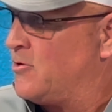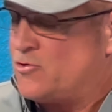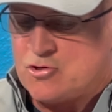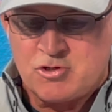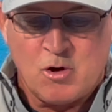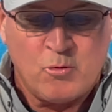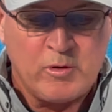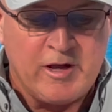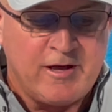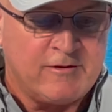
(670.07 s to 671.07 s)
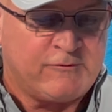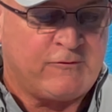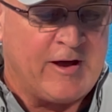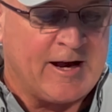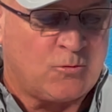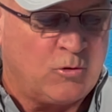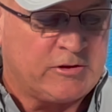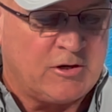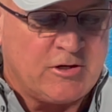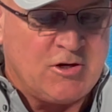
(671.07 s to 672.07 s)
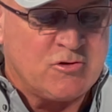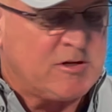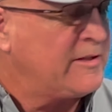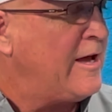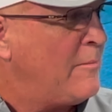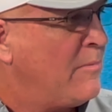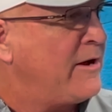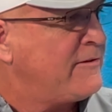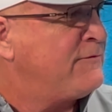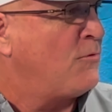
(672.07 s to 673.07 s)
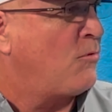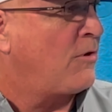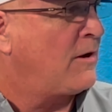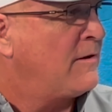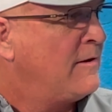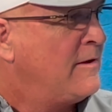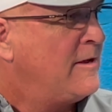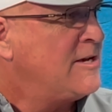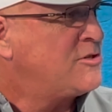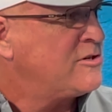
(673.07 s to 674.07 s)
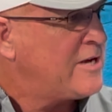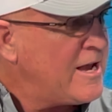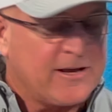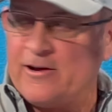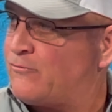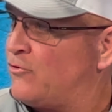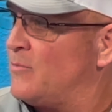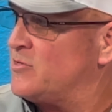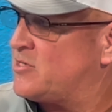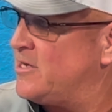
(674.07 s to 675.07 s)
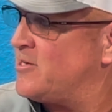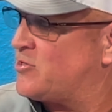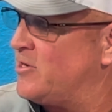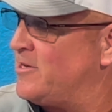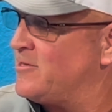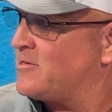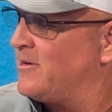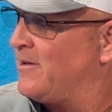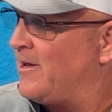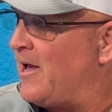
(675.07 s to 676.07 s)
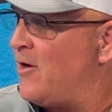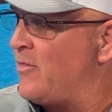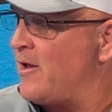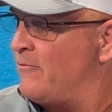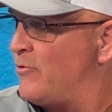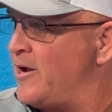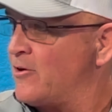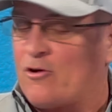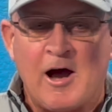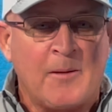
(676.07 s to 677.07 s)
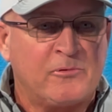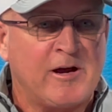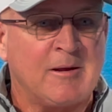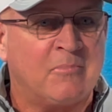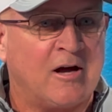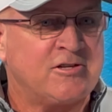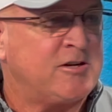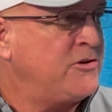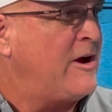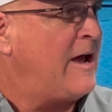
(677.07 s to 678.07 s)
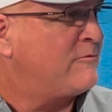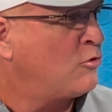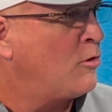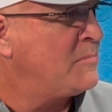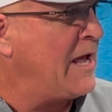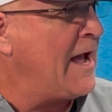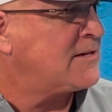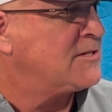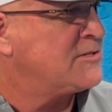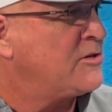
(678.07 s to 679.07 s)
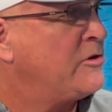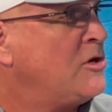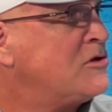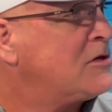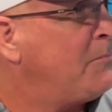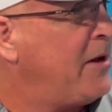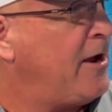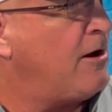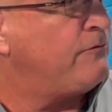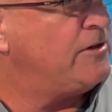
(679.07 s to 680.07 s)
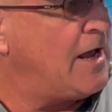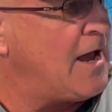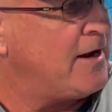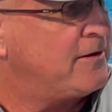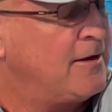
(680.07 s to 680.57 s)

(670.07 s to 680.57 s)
So in effect, what they're using that money for is they're taking it from the citizens and the regular operating budget and your ad valorem taxes and using it to pay off debt.